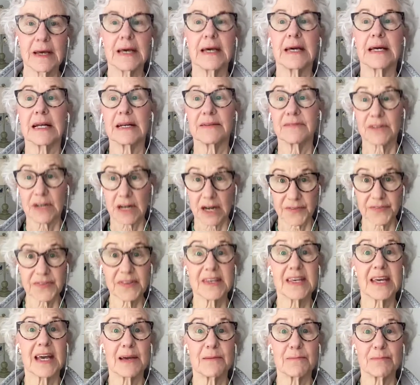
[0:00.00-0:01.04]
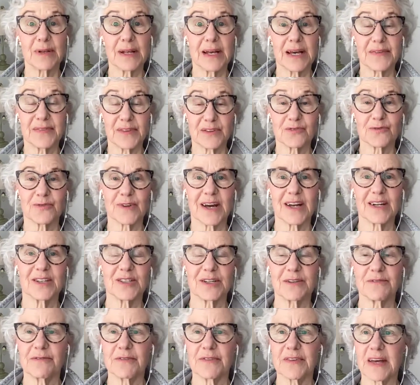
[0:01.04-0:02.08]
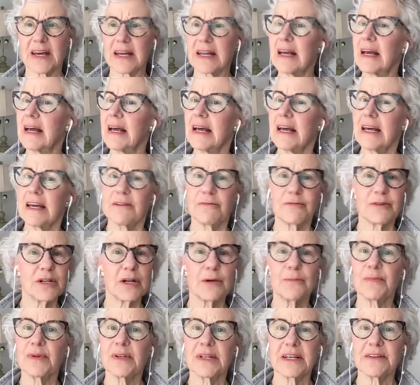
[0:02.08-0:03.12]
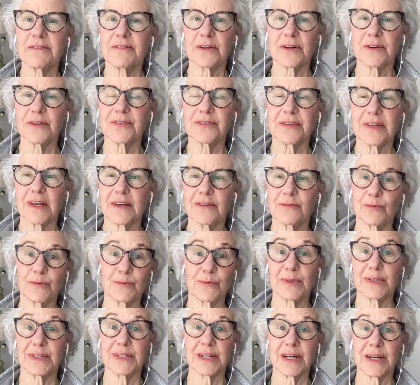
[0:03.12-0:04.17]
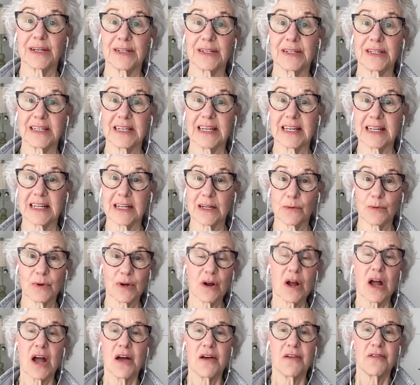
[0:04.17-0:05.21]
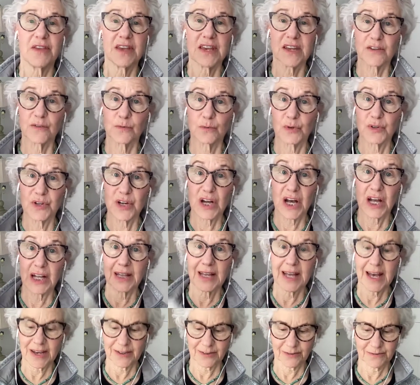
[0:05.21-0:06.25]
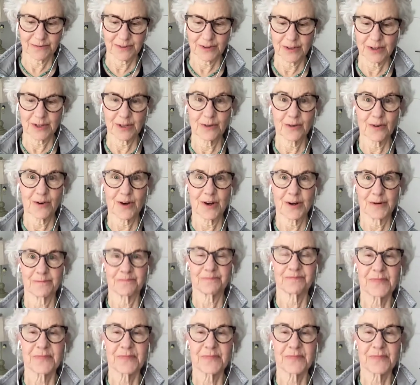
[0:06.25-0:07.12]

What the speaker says: And I've got the game plan, the strategy for that. If we don't believe in ourselves, we're really not going to get anywhere. These will not last very long.